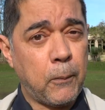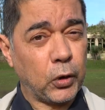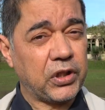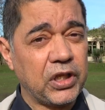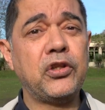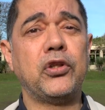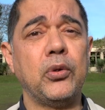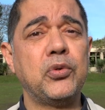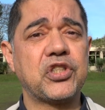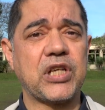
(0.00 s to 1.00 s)
but they
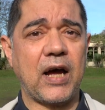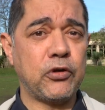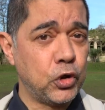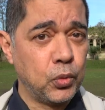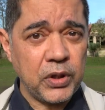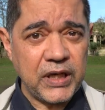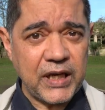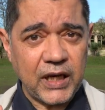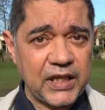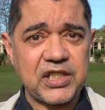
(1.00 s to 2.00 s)
do sound
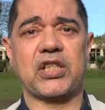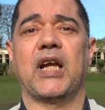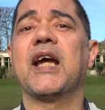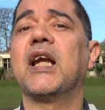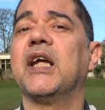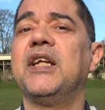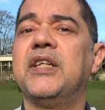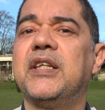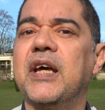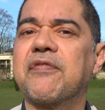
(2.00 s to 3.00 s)
uniquely slightly
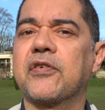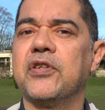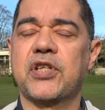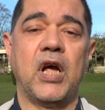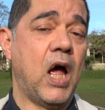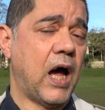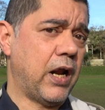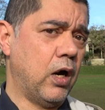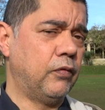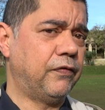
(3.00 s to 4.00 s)
different
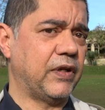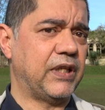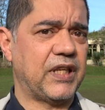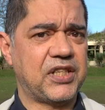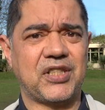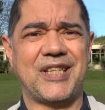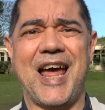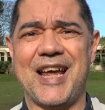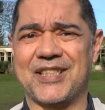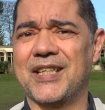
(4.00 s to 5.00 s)
and hopefully this
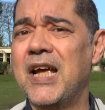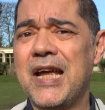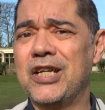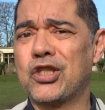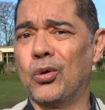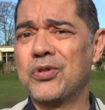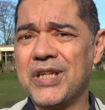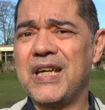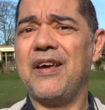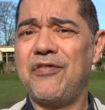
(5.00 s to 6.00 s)
test is going to
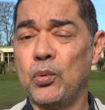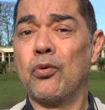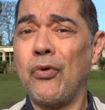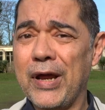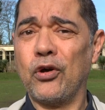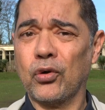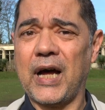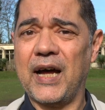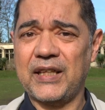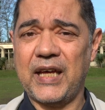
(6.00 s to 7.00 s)
give you a really good
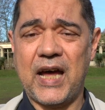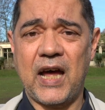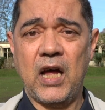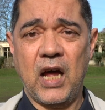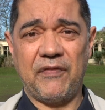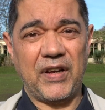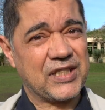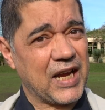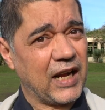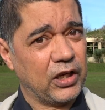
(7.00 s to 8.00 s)
idea of
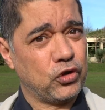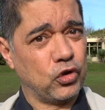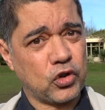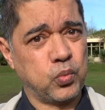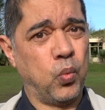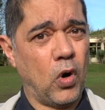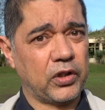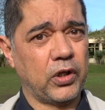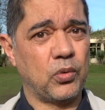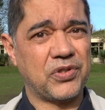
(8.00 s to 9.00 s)
exactly just
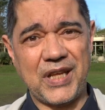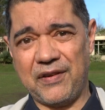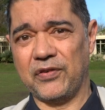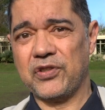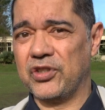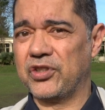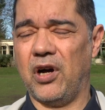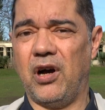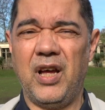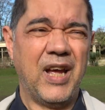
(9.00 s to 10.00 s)
what those differences
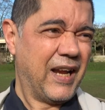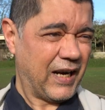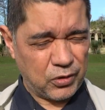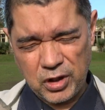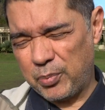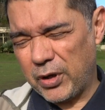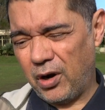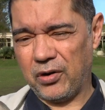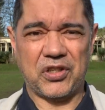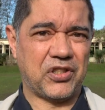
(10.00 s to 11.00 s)
are now to be
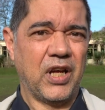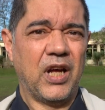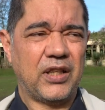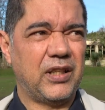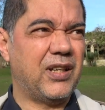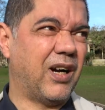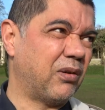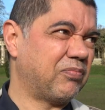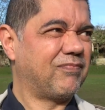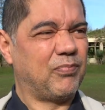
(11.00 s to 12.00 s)
honest you
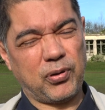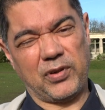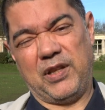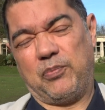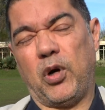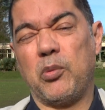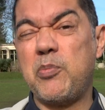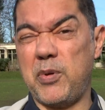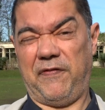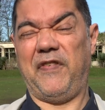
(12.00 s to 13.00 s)
know it'd probably
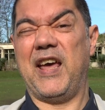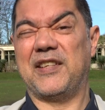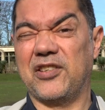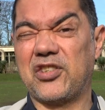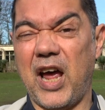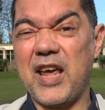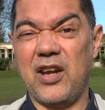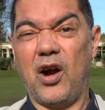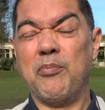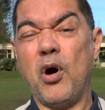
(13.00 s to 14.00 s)
be fair to say, you
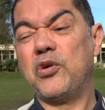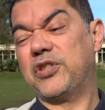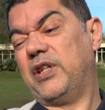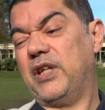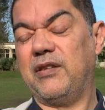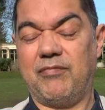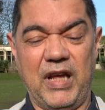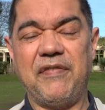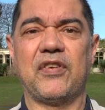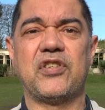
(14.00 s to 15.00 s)
know, most of the
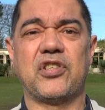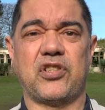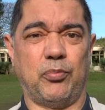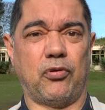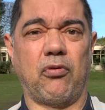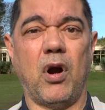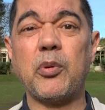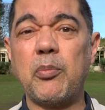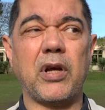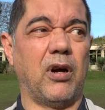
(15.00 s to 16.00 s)
differences are
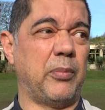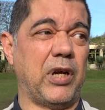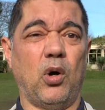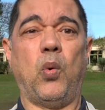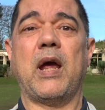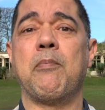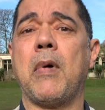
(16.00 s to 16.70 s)
probably going to be quite